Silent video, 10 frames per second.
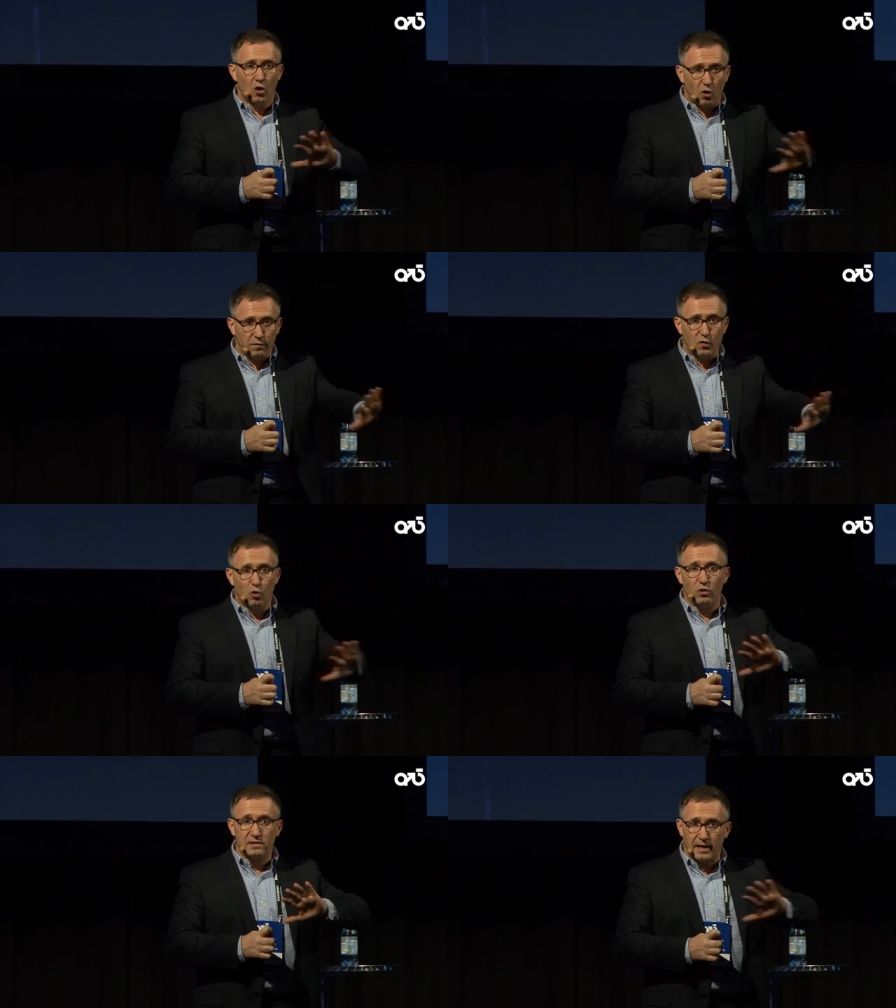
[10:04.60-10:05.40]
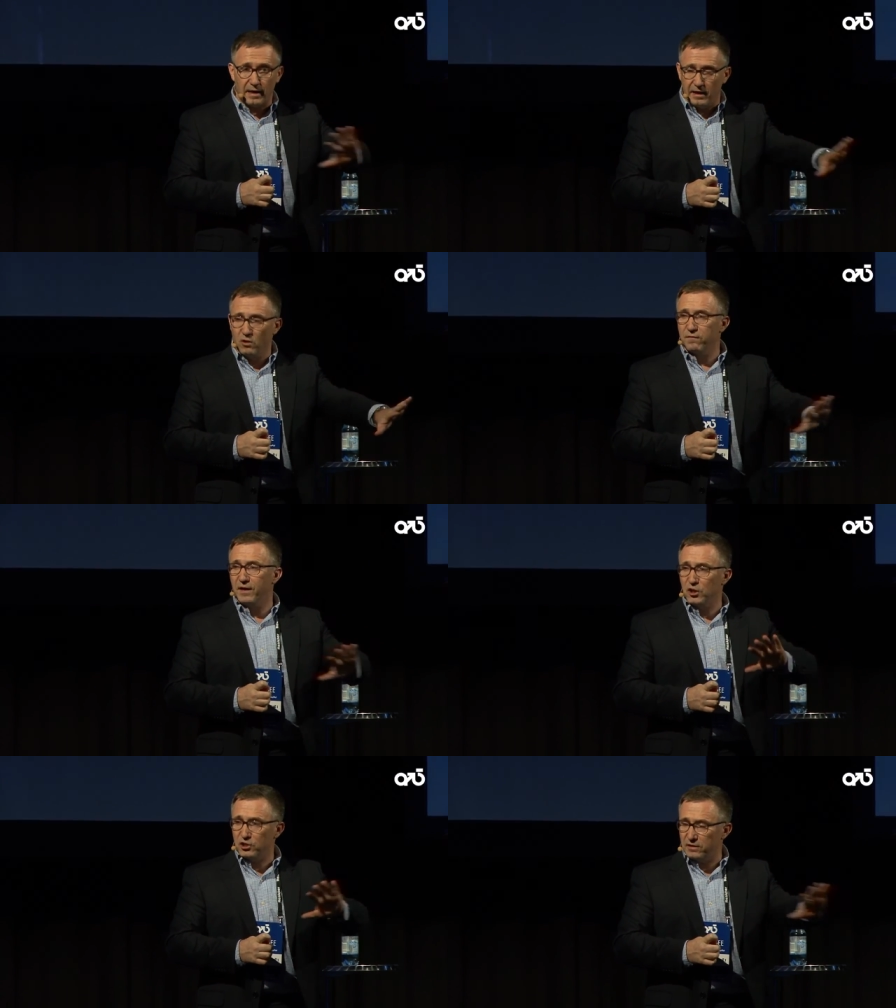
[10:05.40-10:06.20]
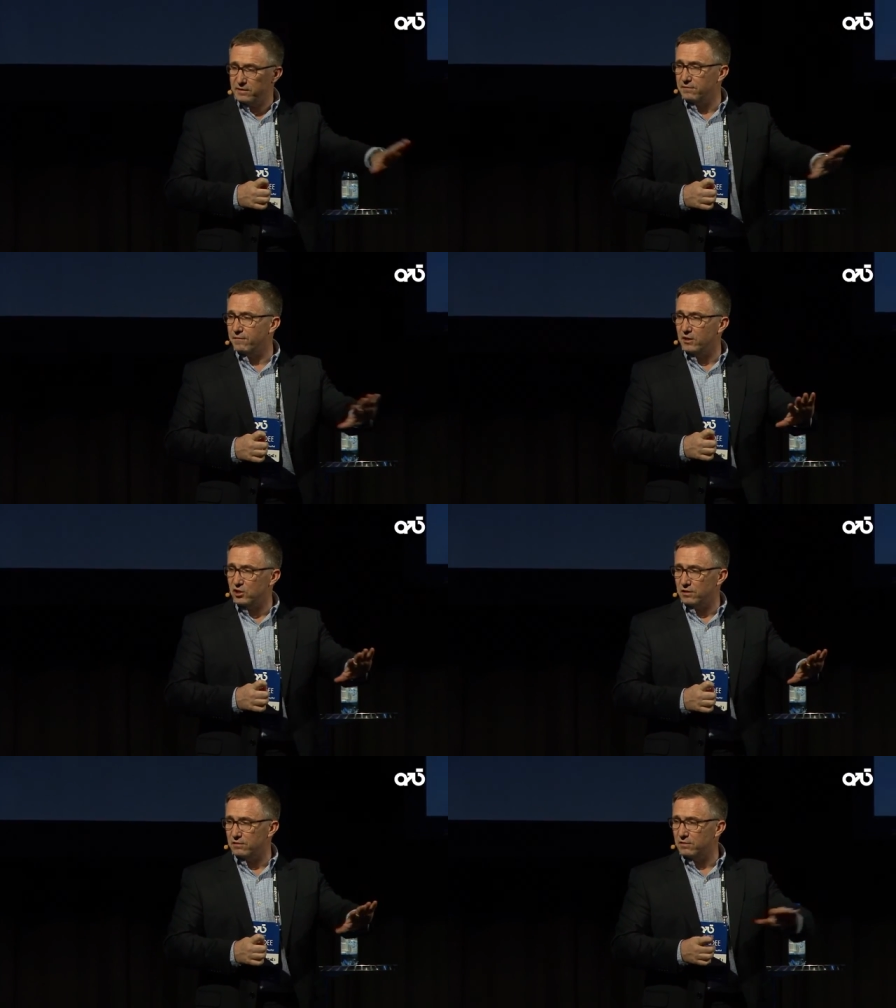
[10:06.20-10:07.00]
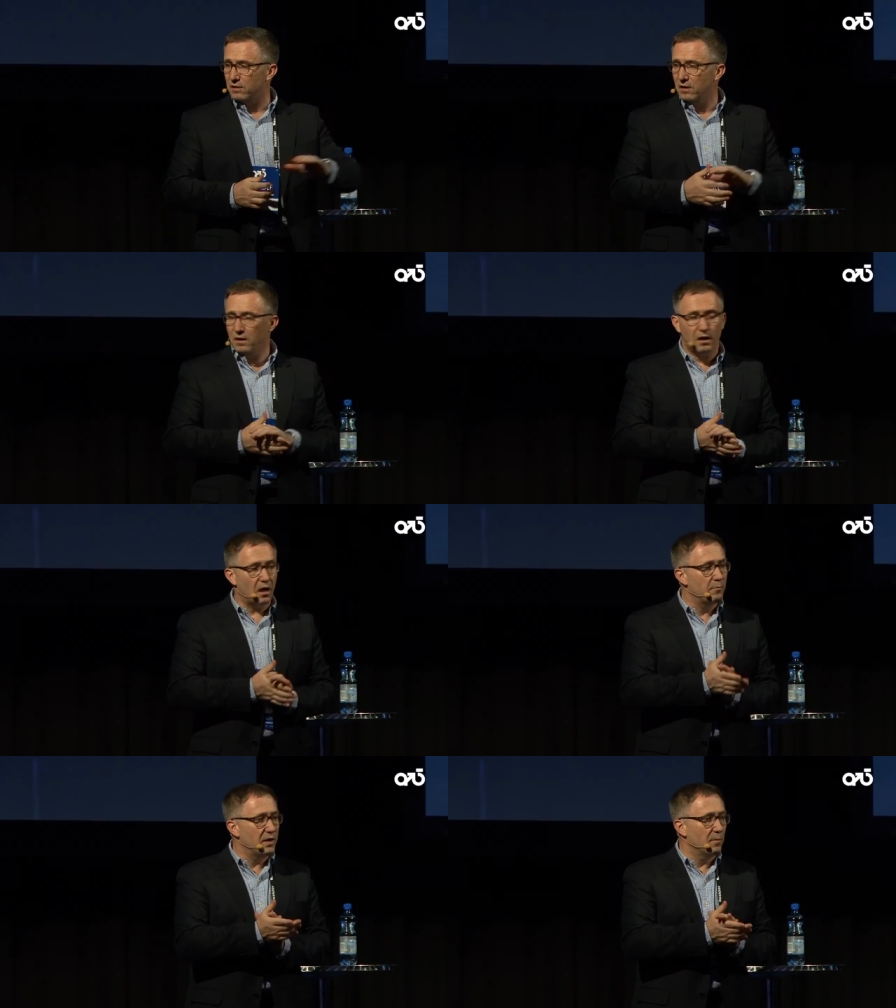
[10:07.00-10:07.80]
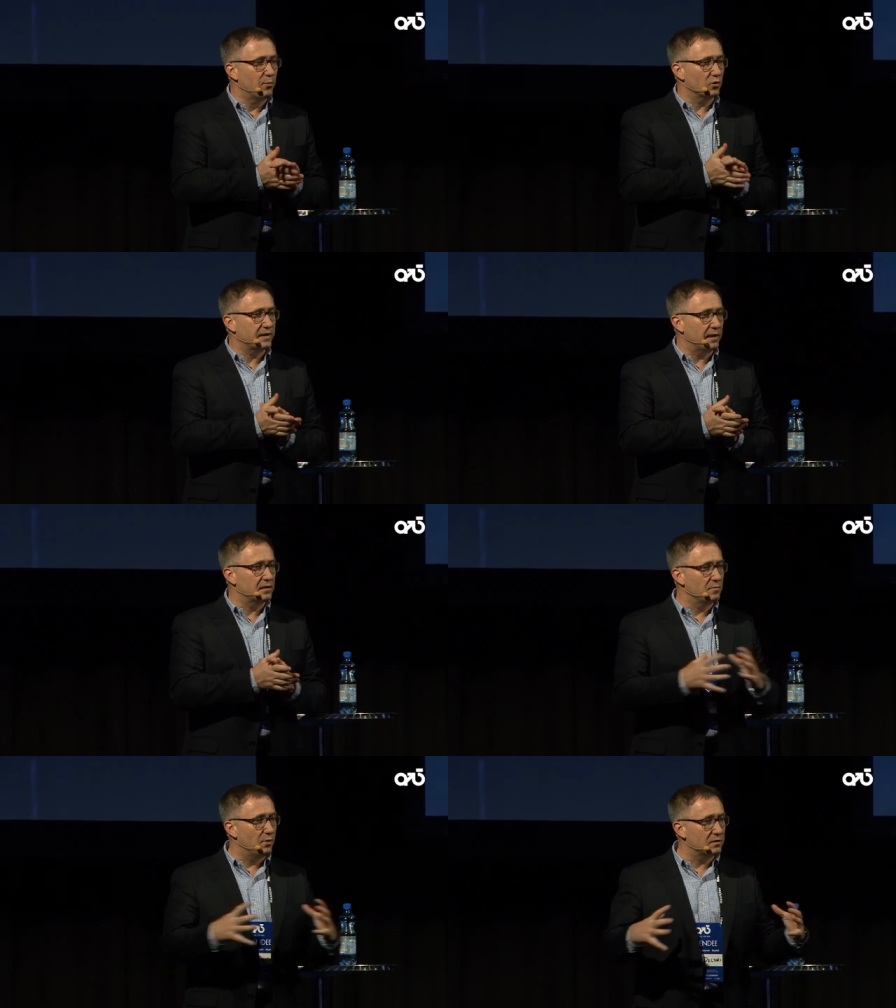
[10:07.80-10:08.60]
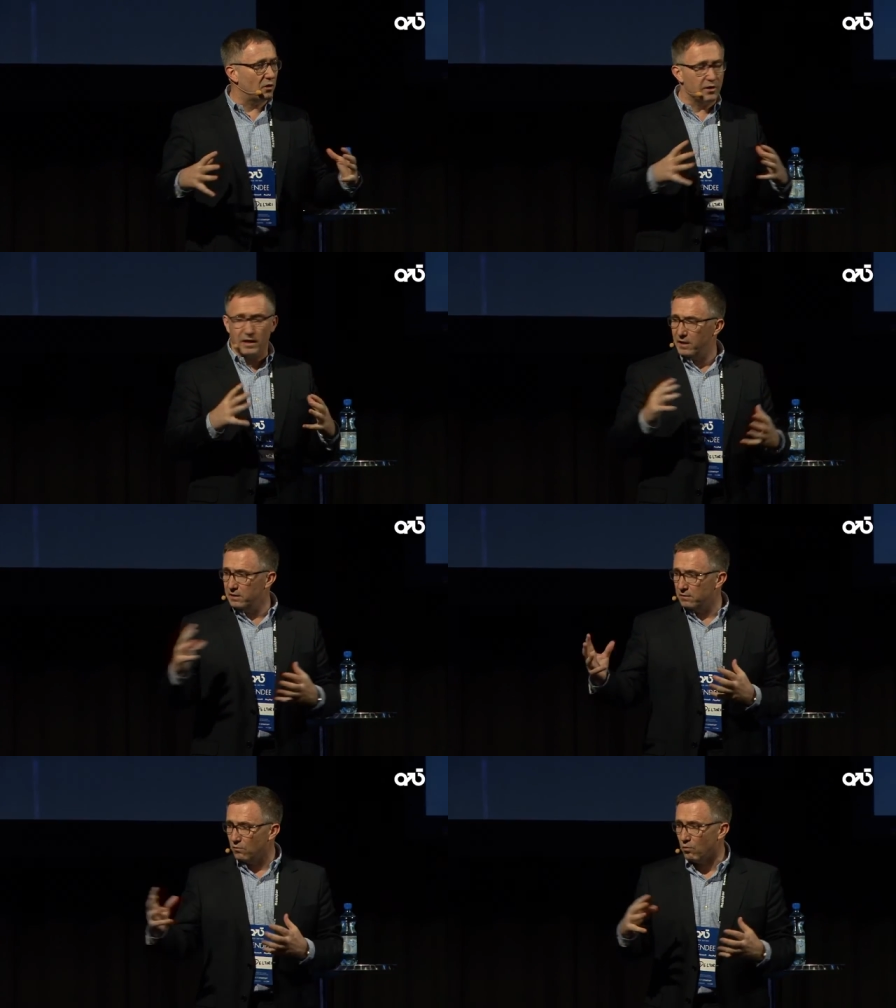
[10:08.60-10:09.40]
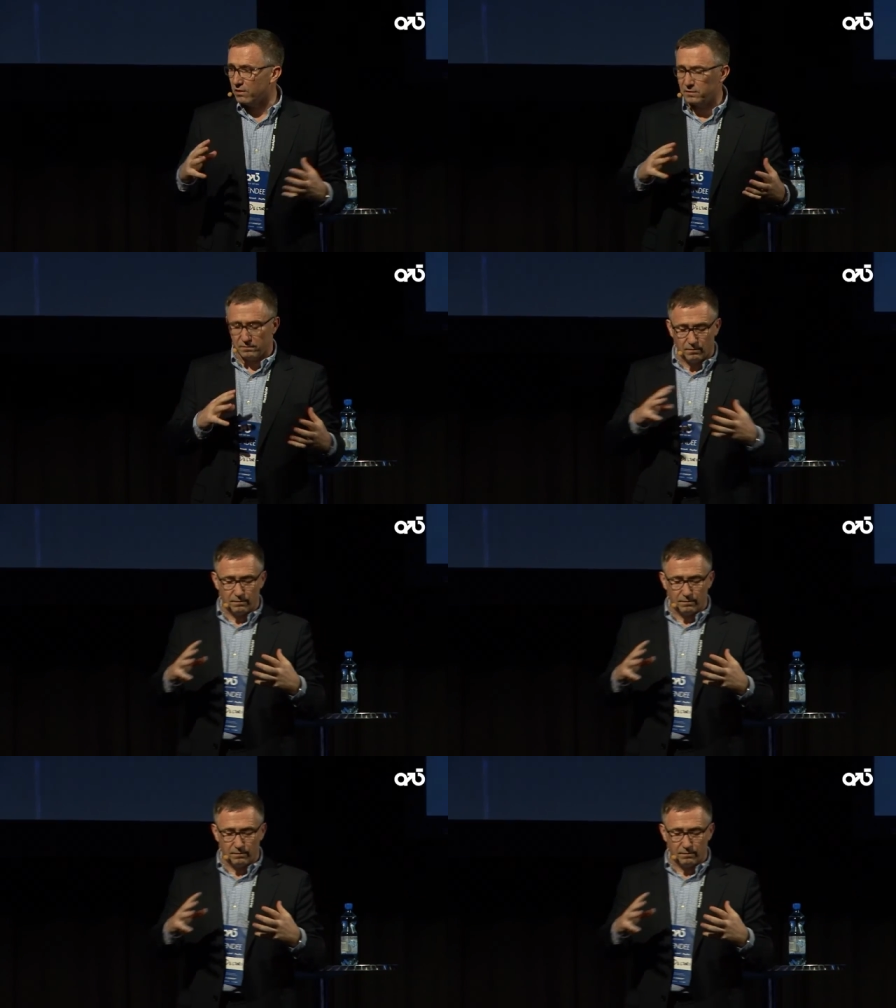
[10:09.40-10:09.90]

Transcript: of course, the innovations, inventions are being protected, but again, once,